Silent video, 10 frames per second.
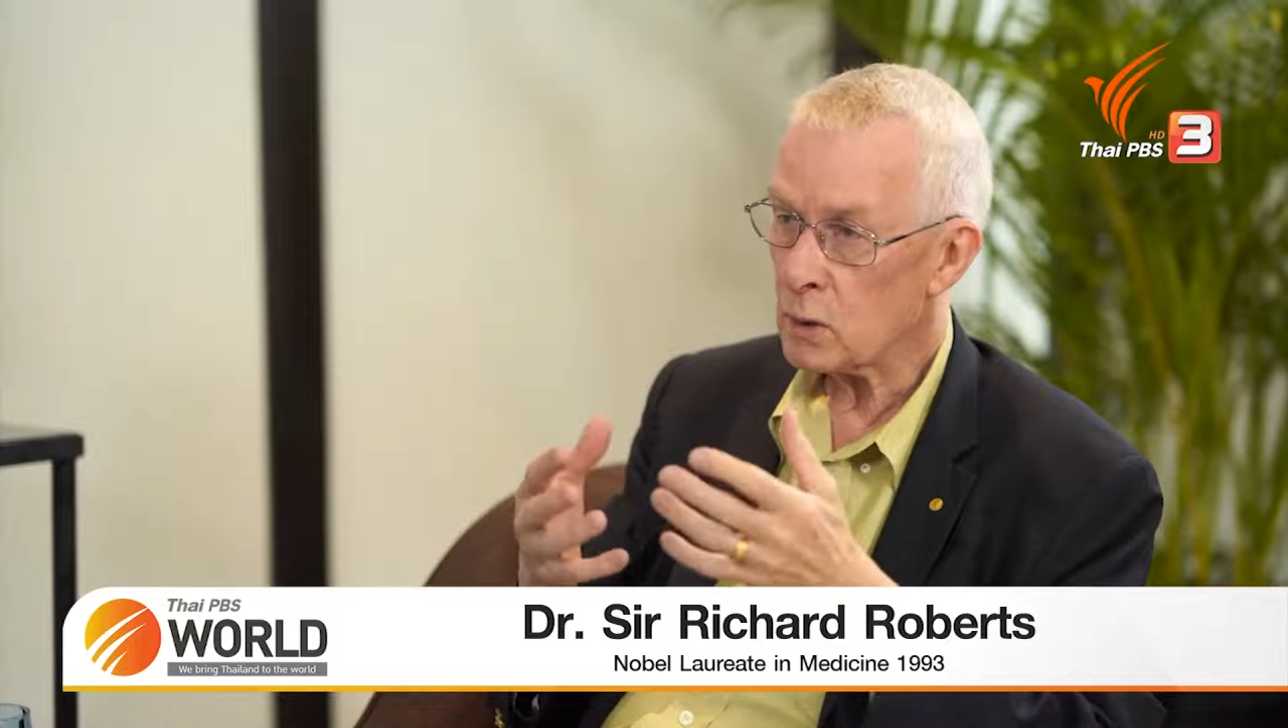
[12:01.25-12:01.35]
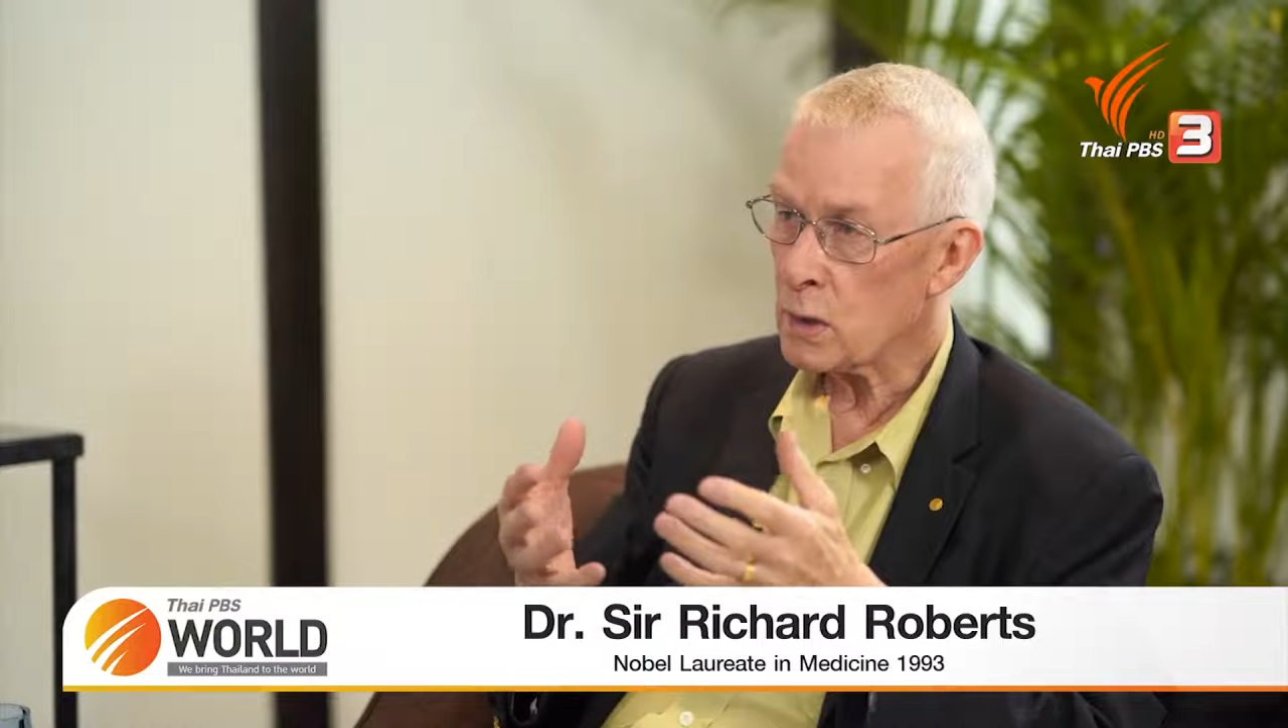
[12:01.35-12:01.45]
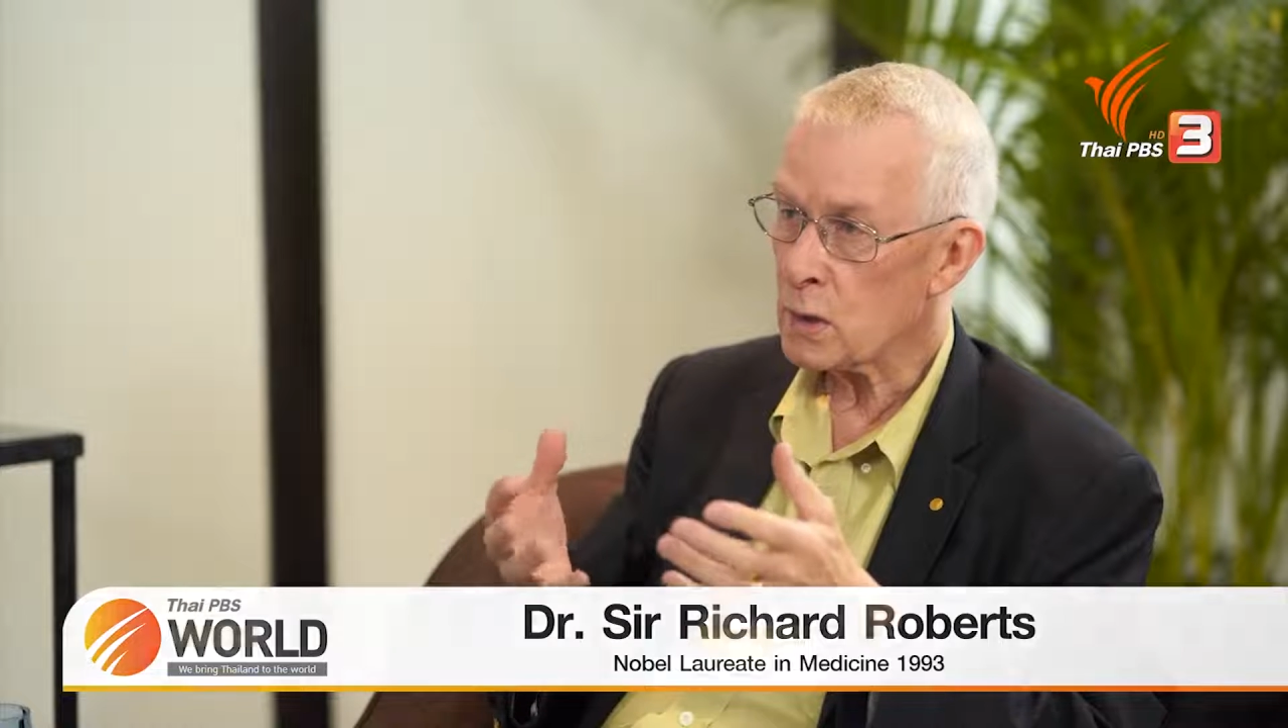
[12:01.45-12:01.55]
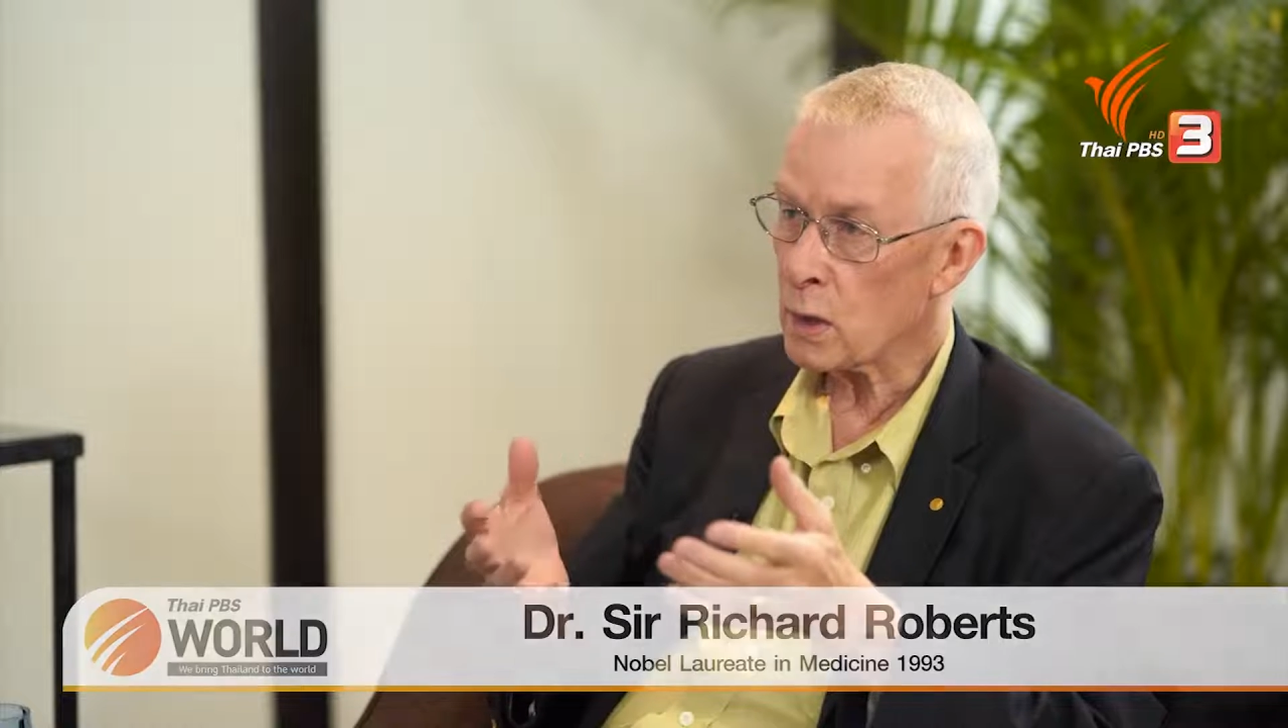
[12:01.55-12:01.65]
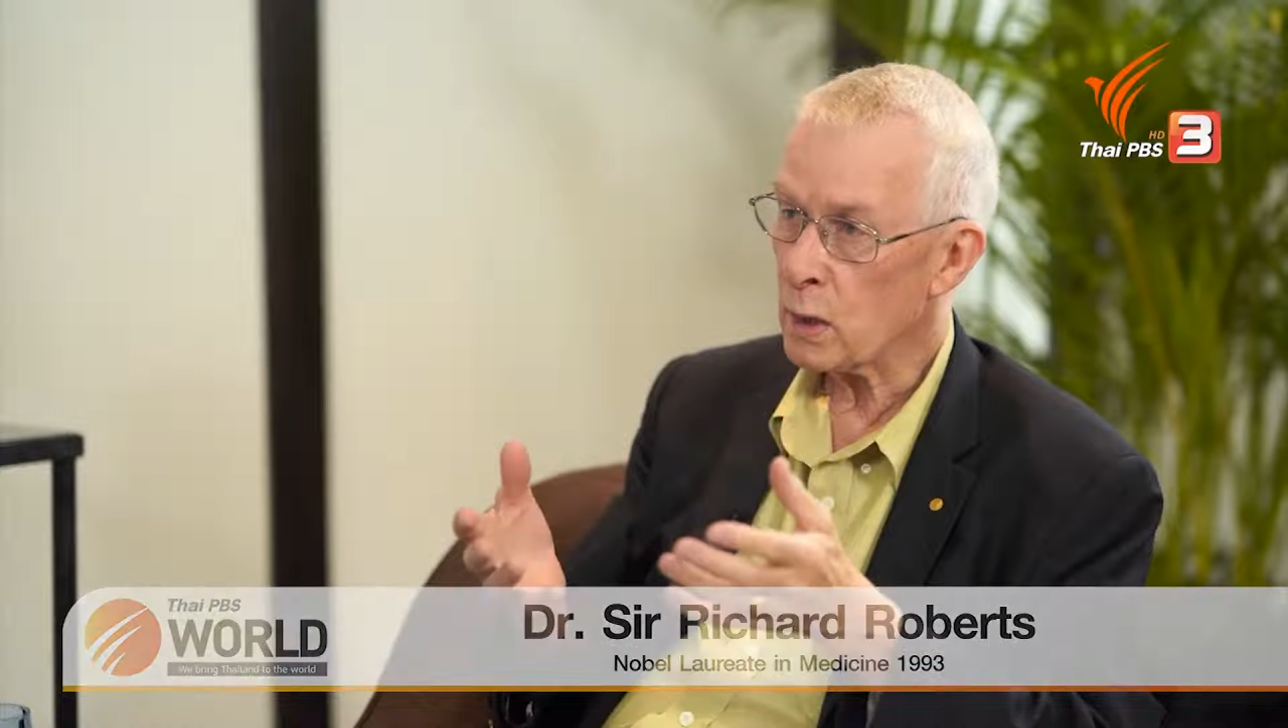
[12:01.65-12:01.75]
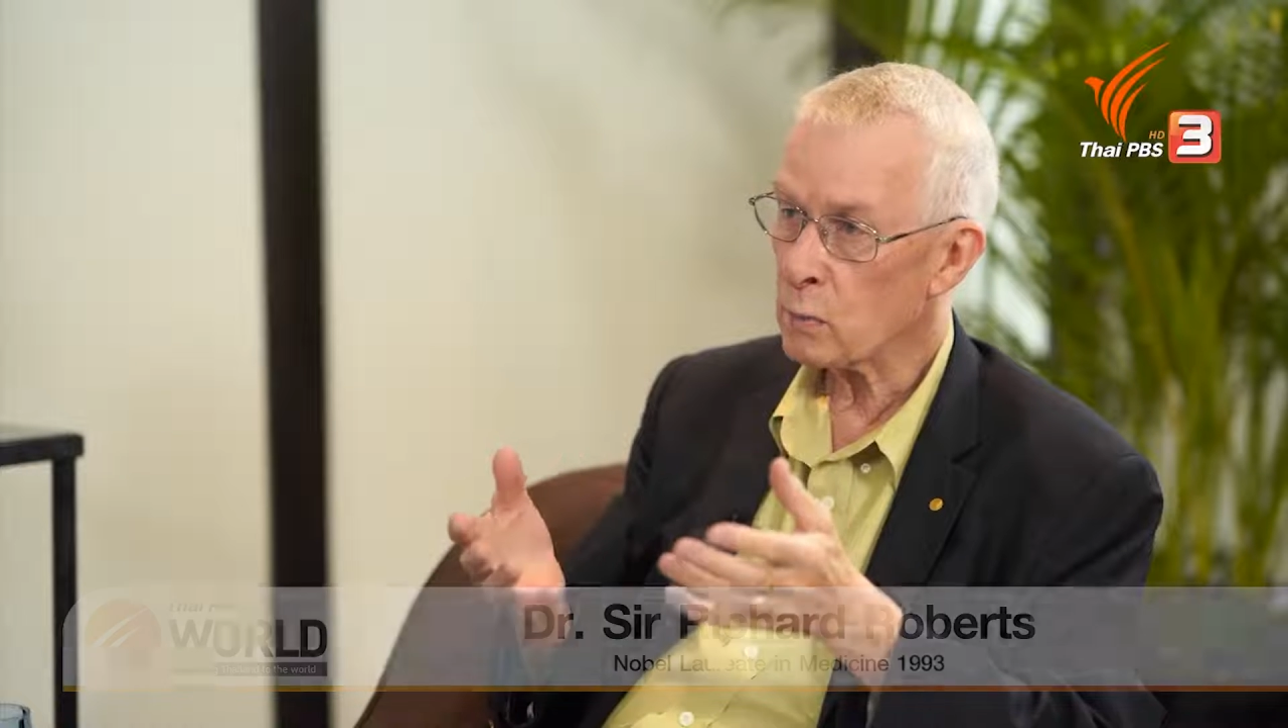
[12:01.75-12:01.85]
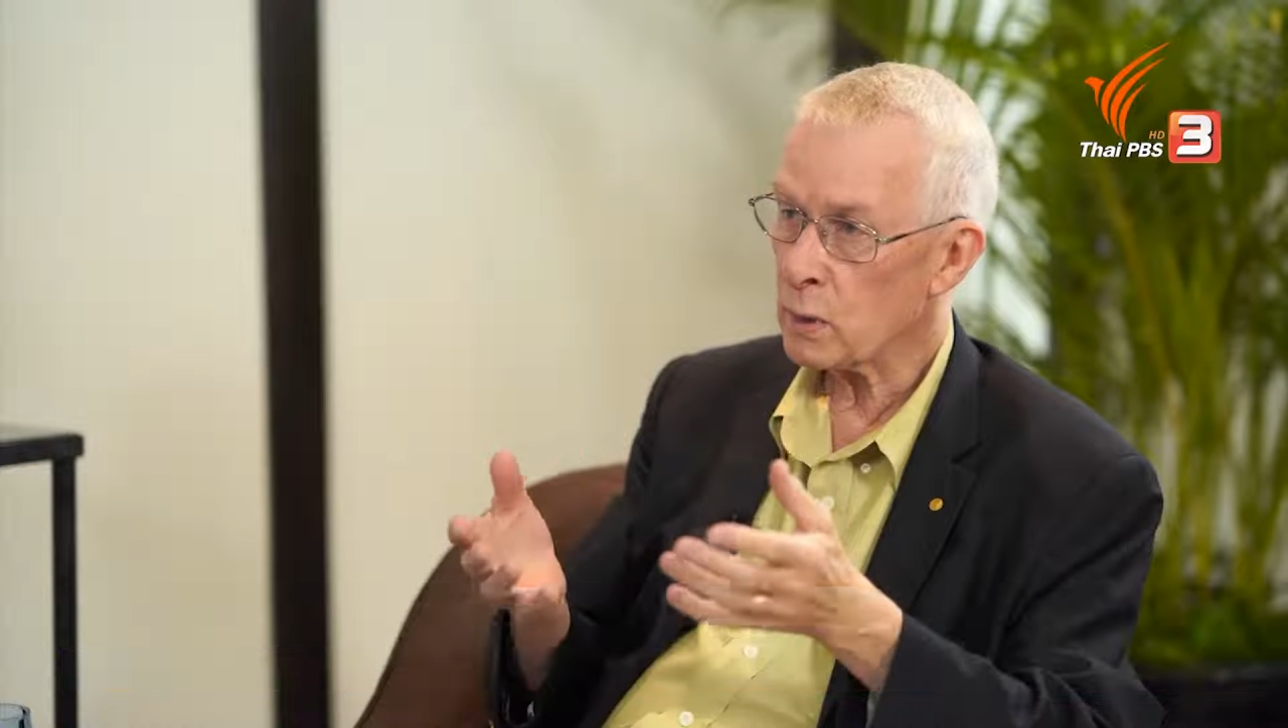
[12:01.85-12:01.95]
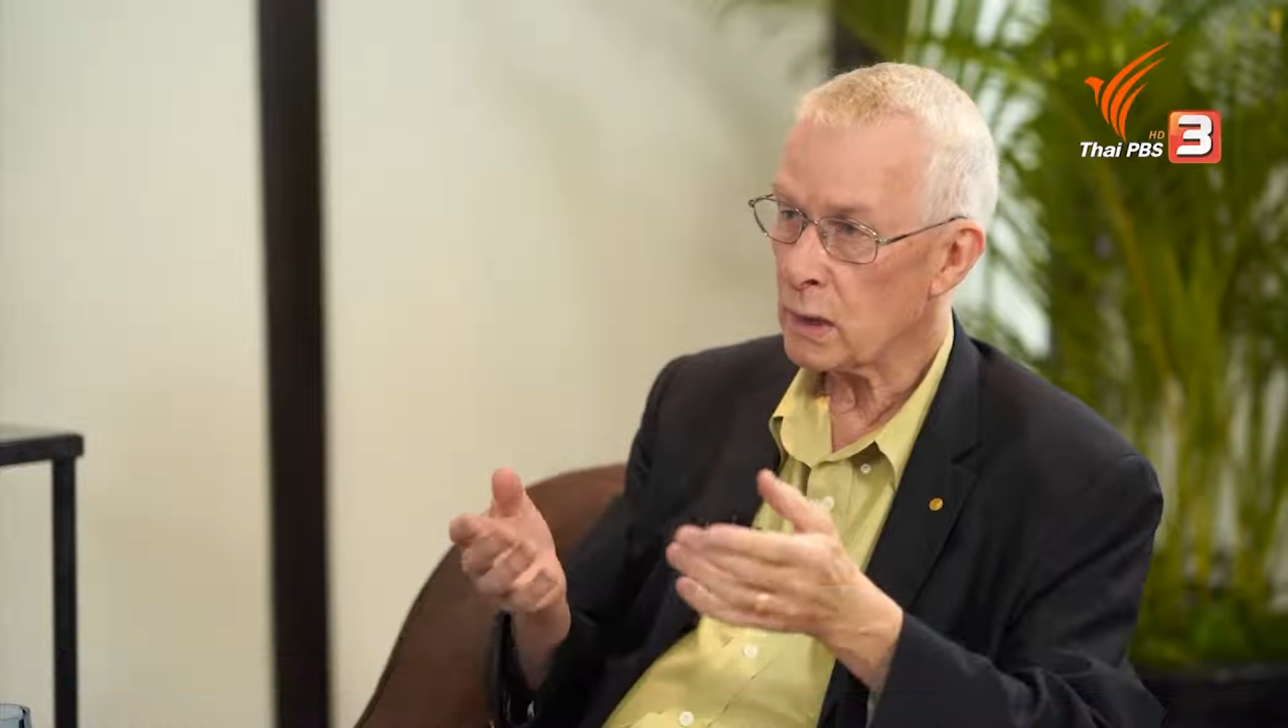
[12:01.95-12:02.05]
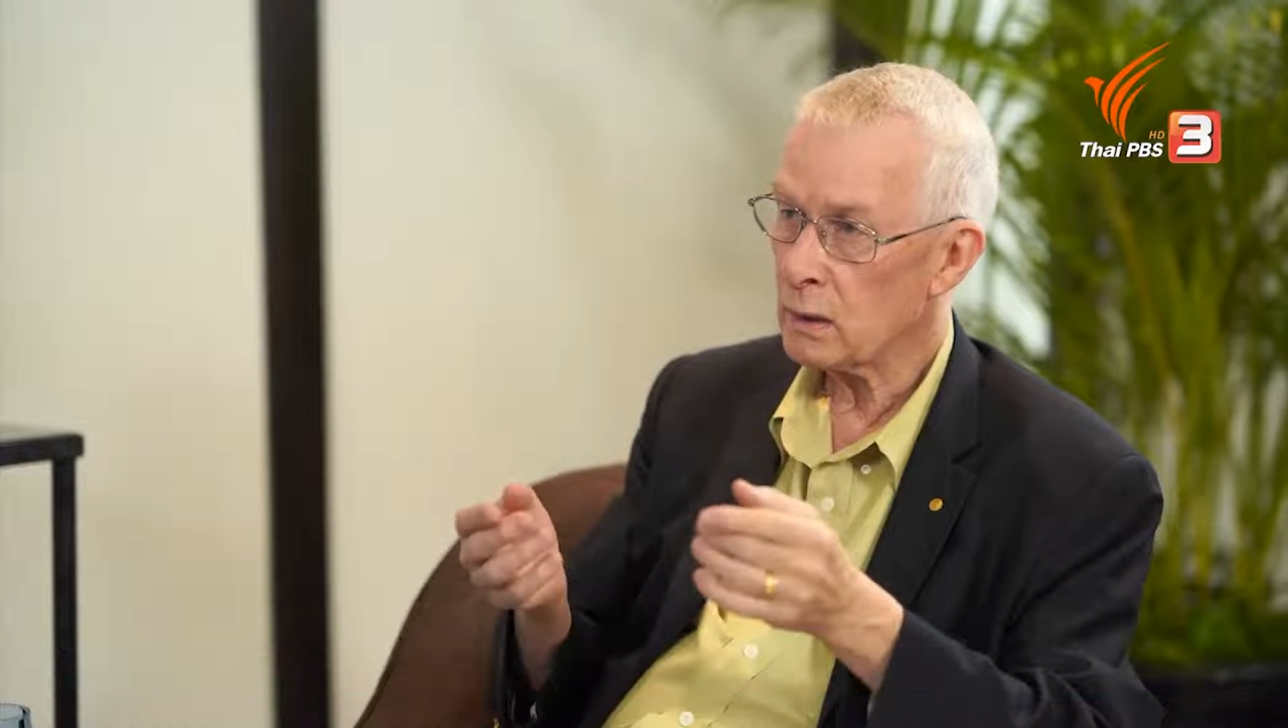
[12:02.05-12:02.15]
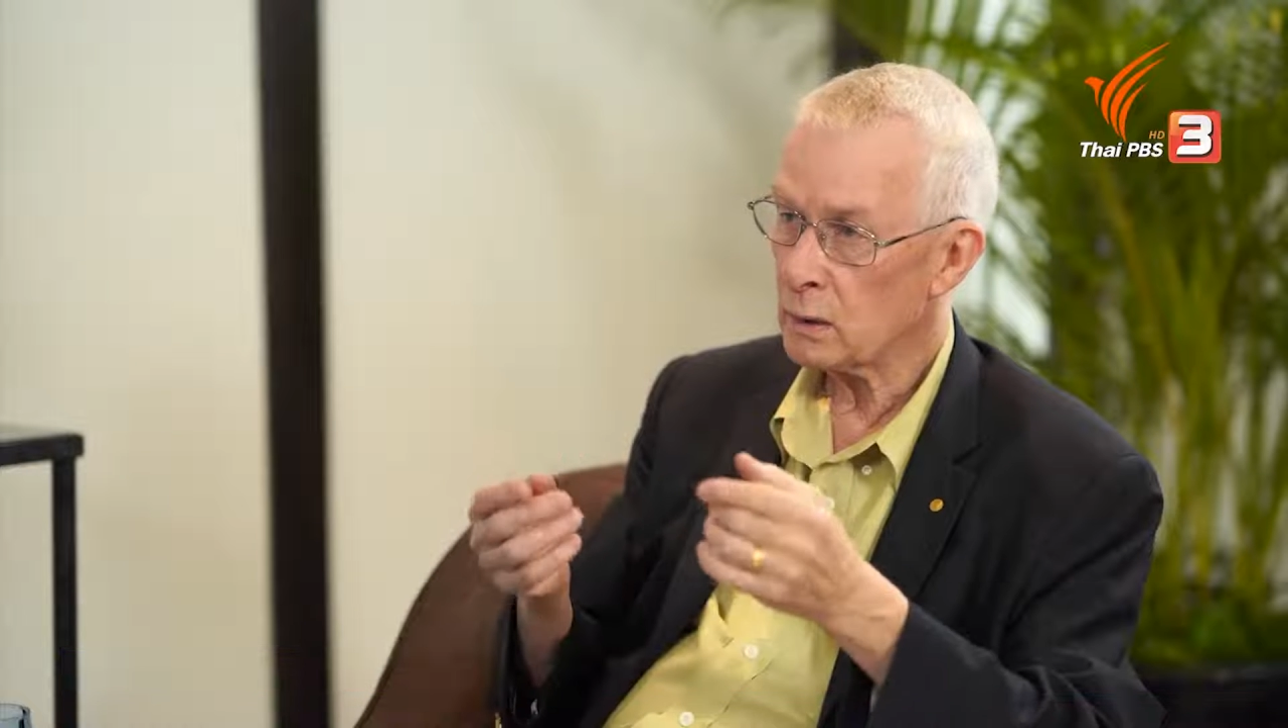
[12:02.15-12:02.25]

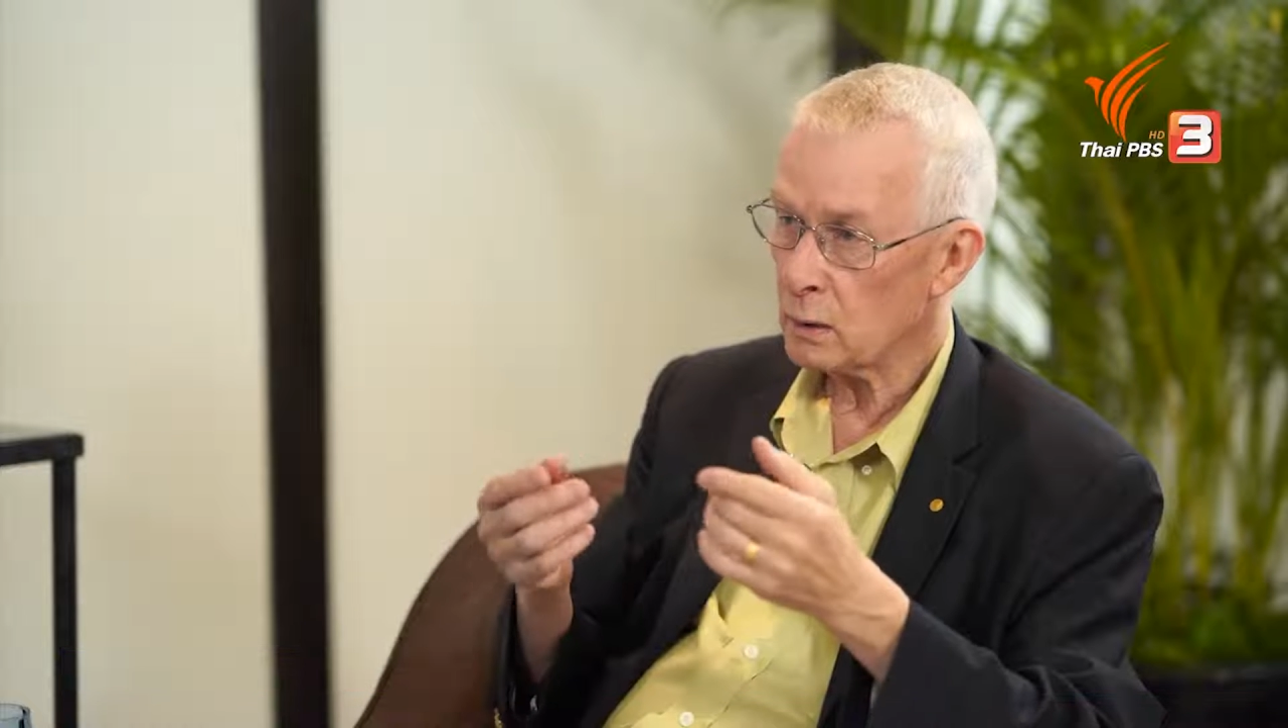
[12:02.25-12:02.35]
discovery